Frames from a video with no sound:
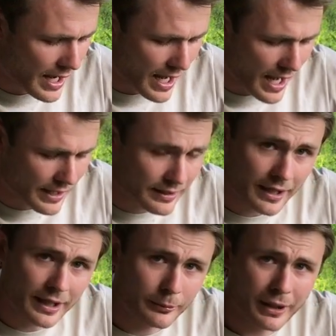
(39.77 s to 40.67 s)
and
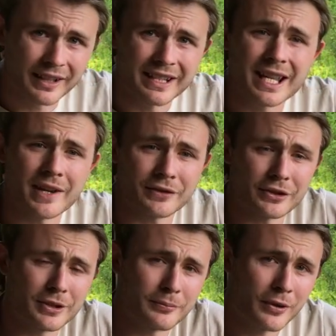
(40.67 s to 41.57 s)
well, he gave us
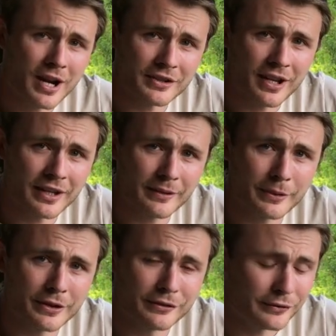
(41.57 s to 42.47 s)
a good price on it that
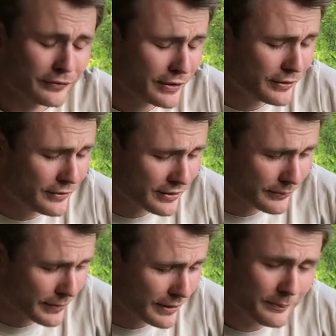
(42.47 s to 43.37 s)
we couldn't refuse,
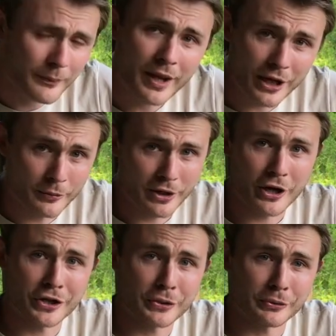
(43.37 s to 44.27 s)
and well, here we
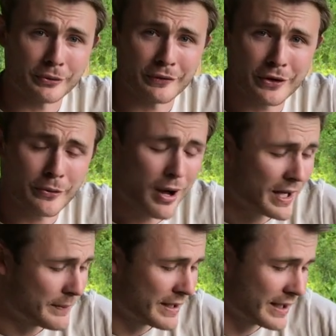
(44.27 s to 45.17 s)
are doing a review
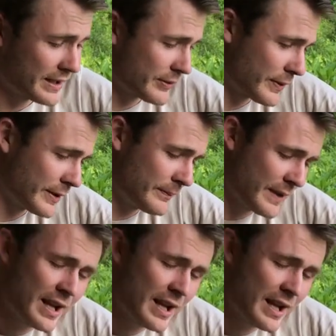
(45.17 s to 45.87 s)
on it because, well,